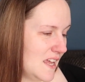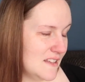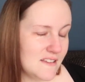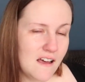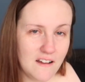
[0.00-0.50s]

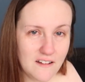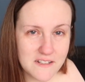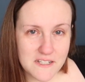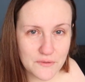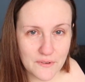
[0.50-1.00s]
It's
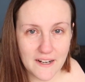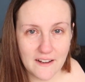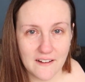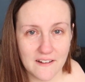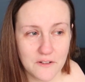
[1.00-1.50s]
hard, it's
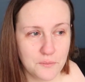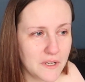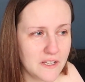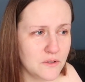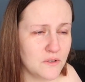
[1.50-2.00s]
really hard,
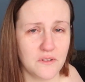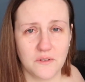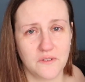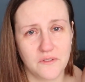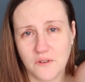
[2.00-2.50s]
but it's
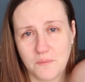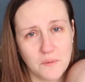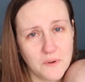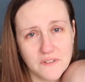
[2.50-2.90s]
also super